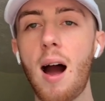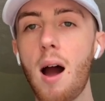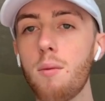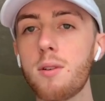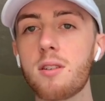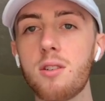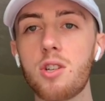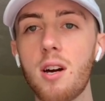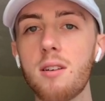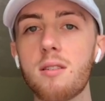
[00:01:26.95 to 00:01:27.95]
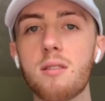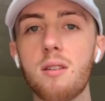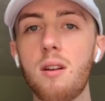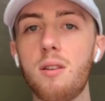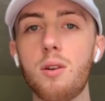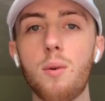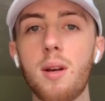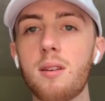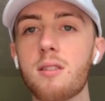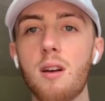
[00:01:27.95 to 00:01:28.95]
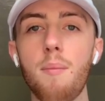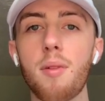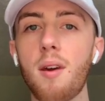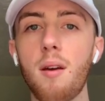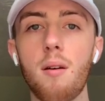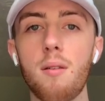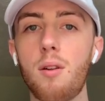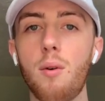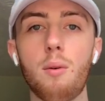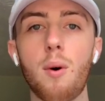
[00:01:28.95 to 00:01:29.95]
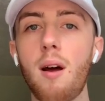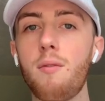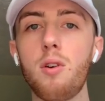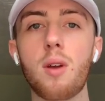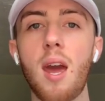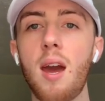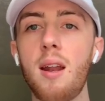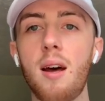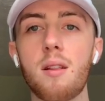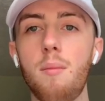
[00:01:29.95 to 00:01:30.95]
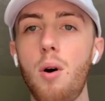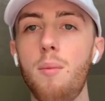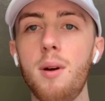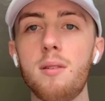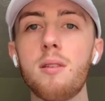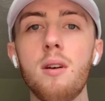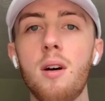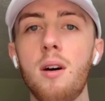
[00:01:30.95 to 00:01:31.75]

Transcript: I would suggest doing whatever you can at the moment